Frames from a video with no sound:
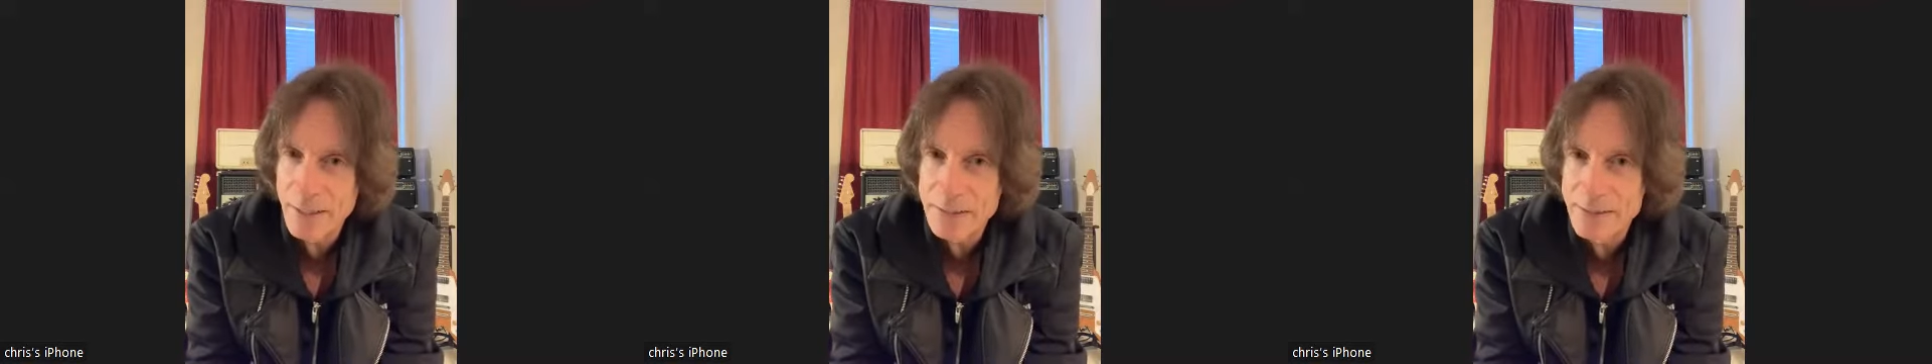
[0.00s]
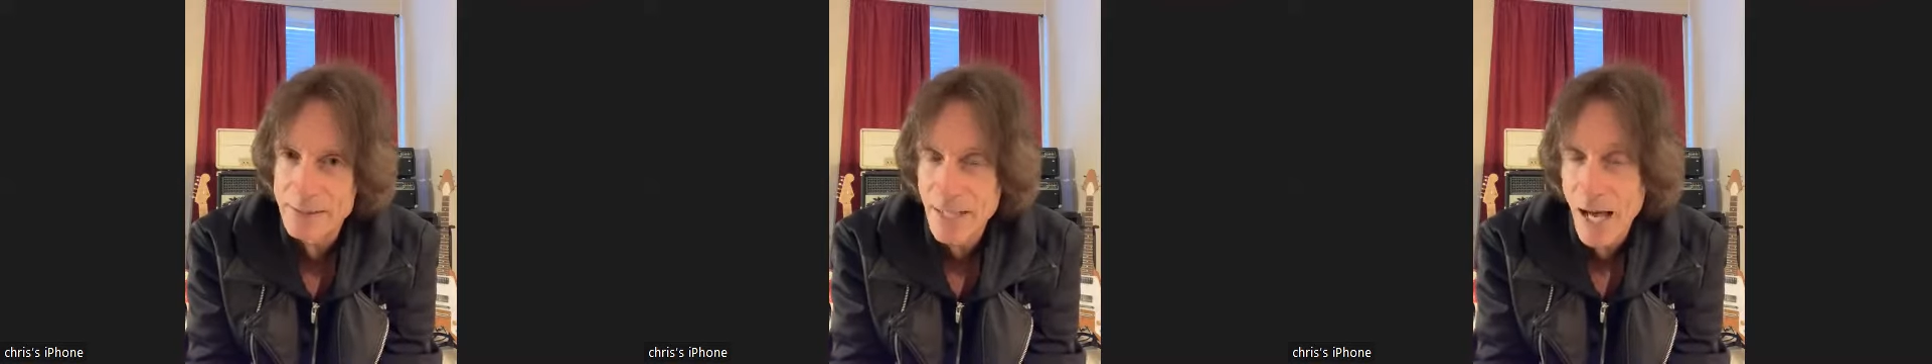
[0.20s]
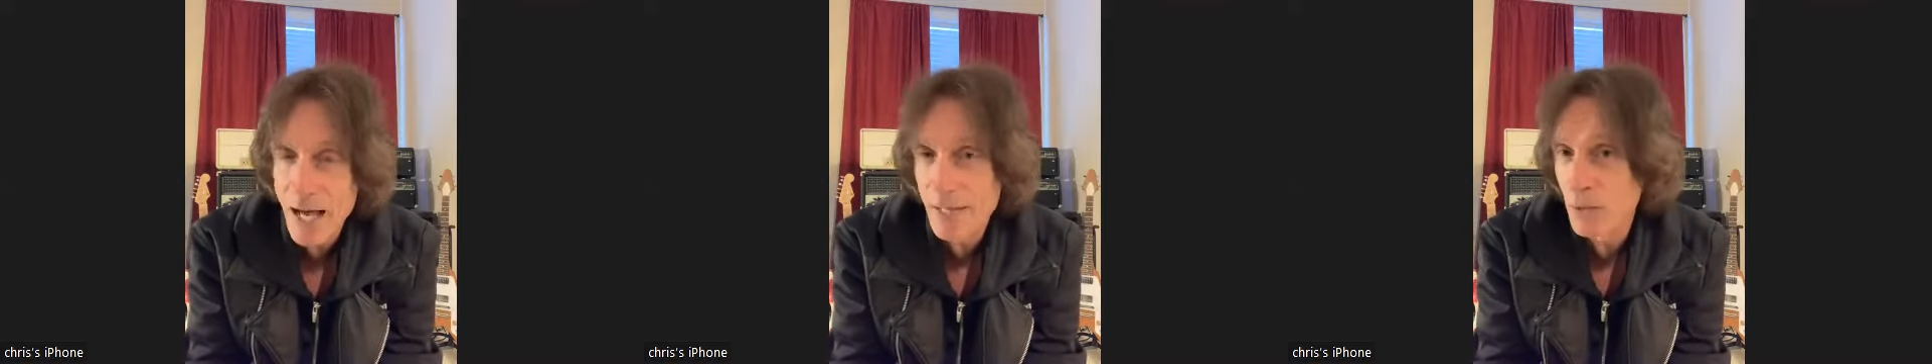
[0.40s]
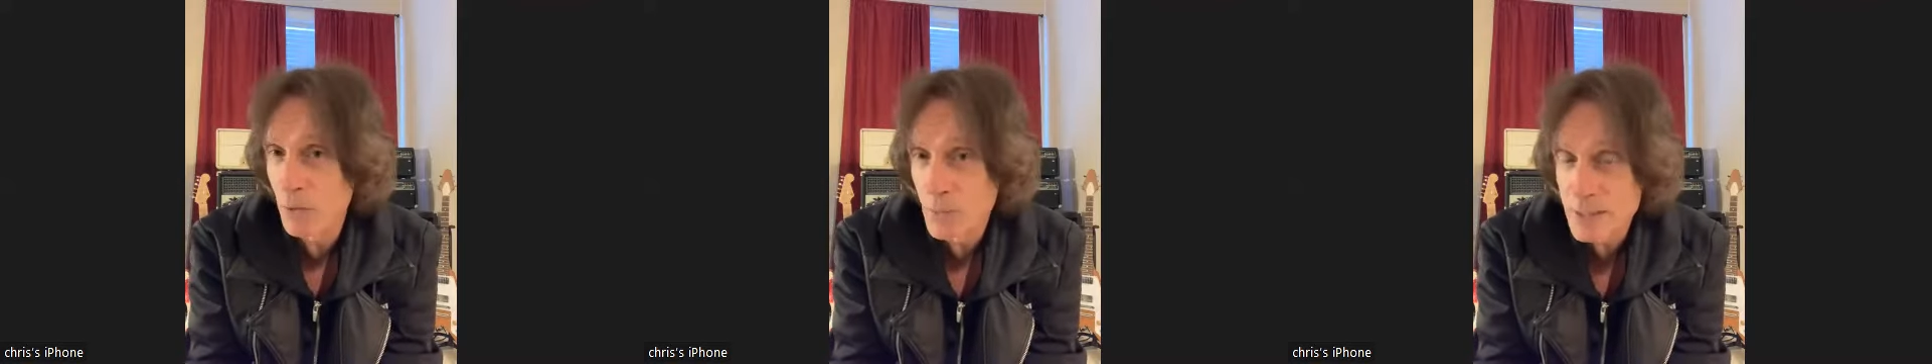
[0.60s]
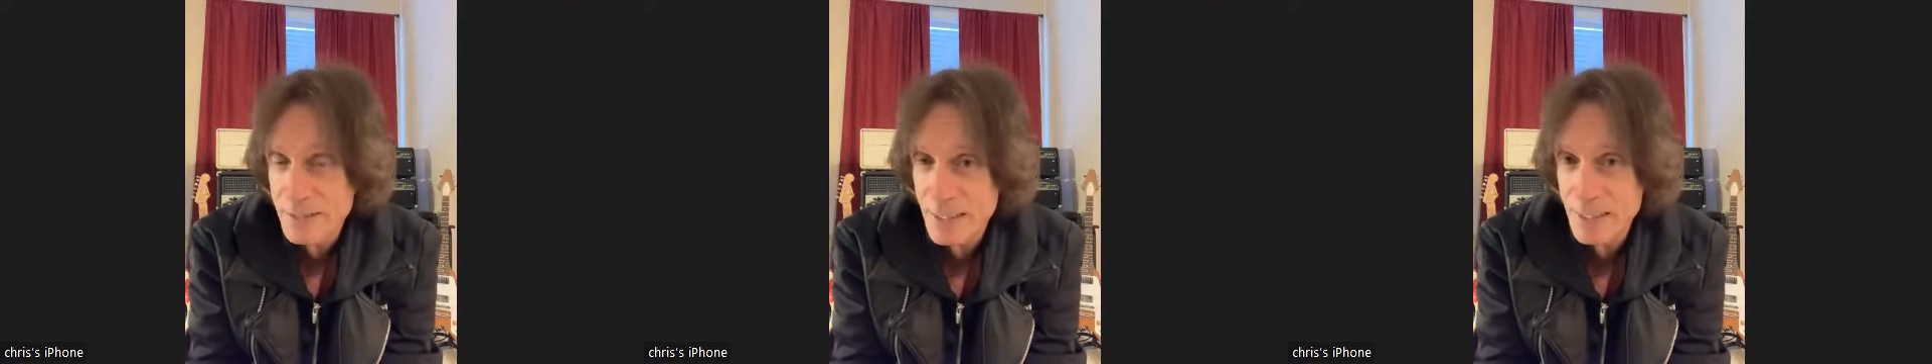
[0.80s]
It's not
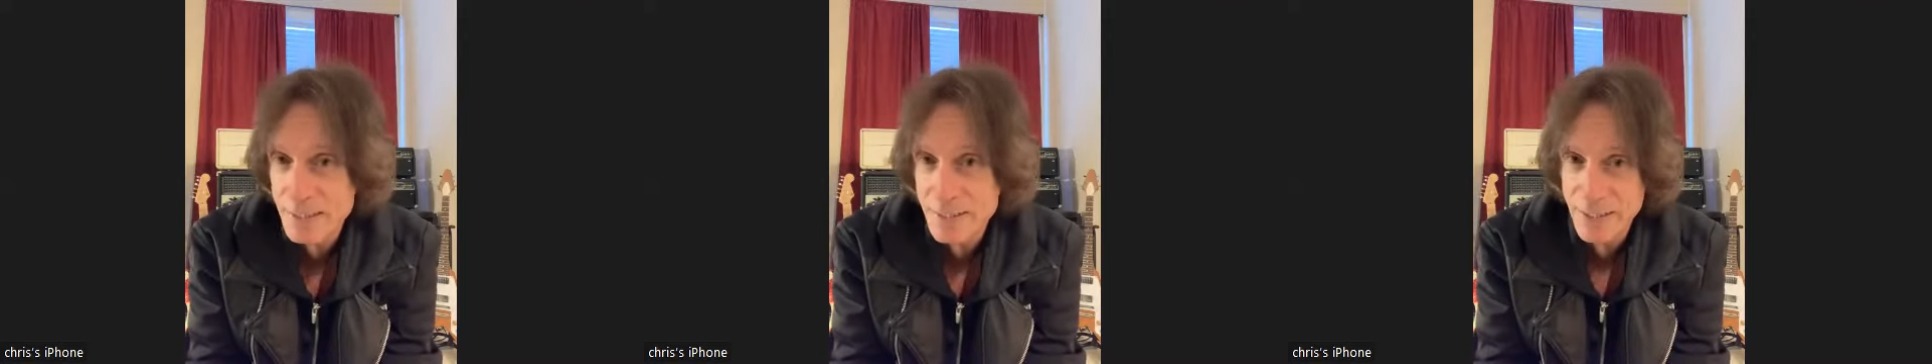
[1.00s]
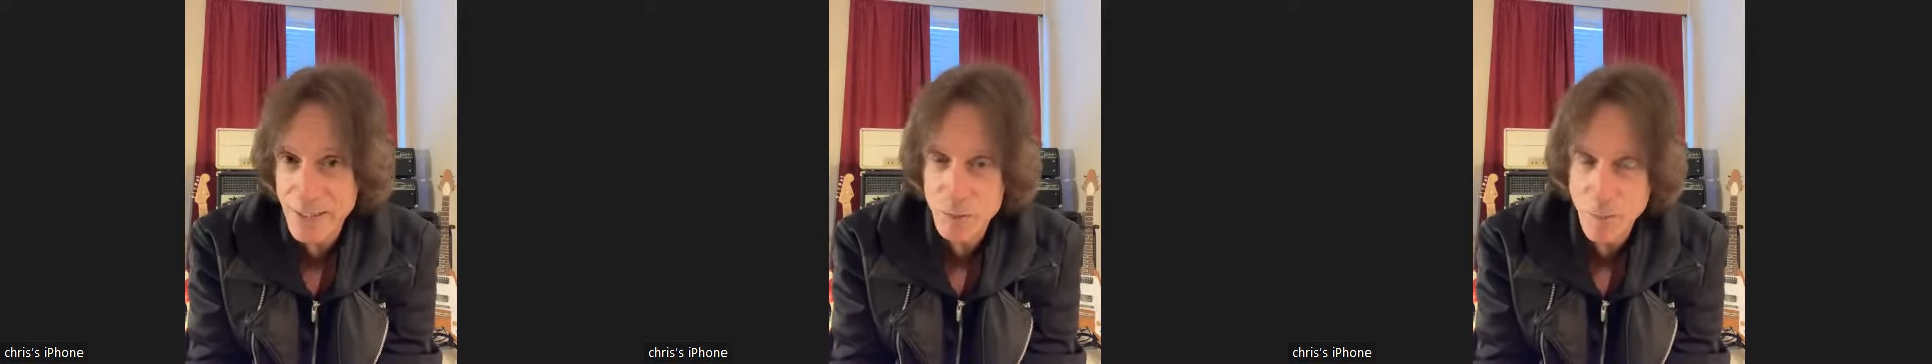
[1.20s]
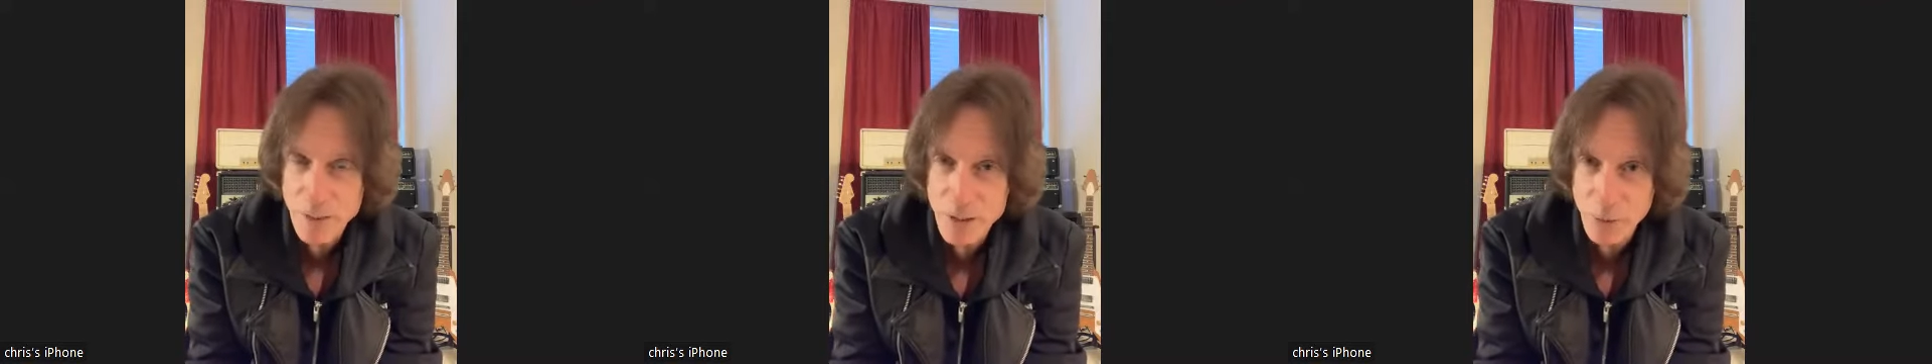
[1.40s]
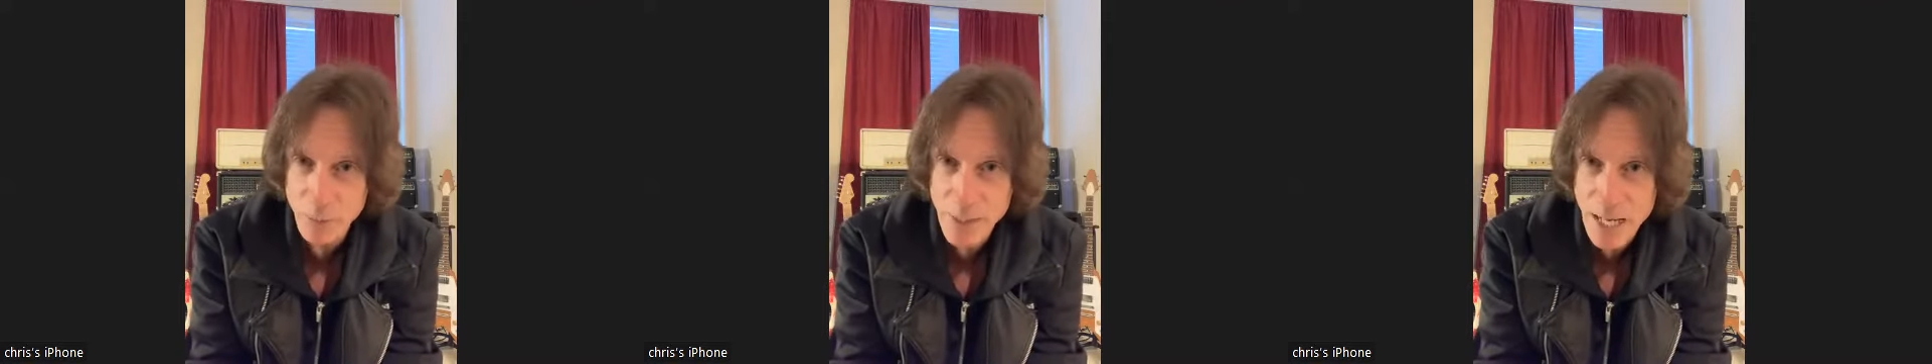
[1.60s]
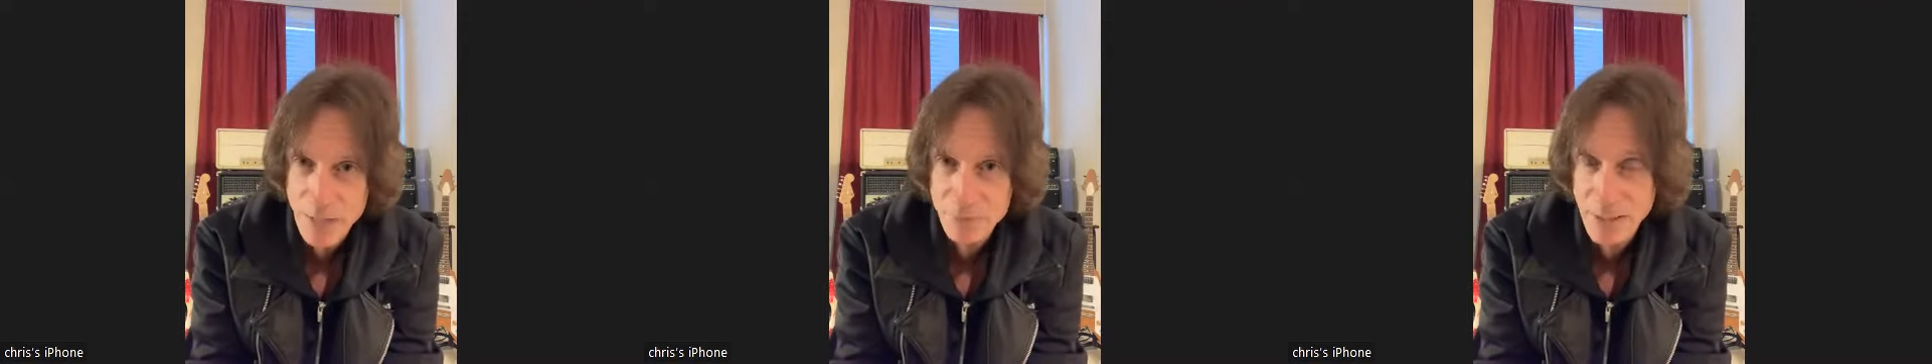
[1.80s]
always easy, especially when you have